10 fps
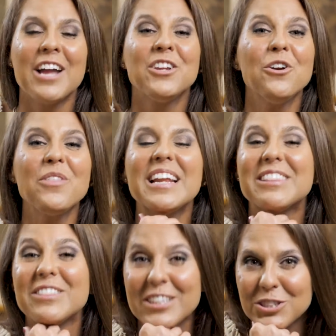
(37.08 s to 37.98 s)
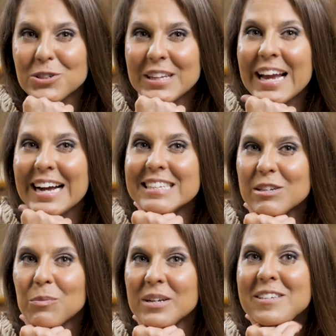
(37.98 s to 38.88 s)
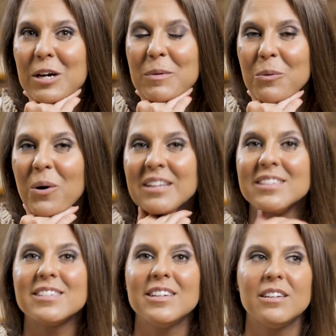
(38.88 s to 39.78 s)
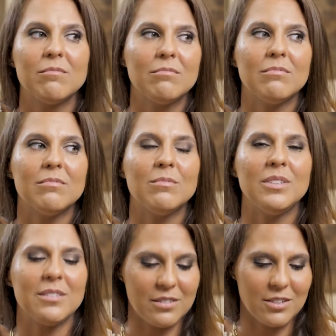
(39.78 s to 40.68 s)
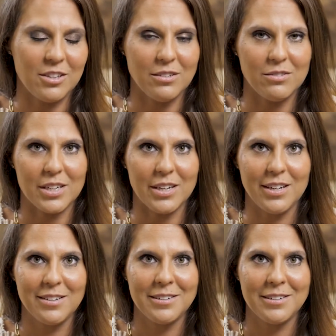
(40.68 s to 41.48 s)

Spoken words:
You know that I literally had someone tell me once, "This is all you did?"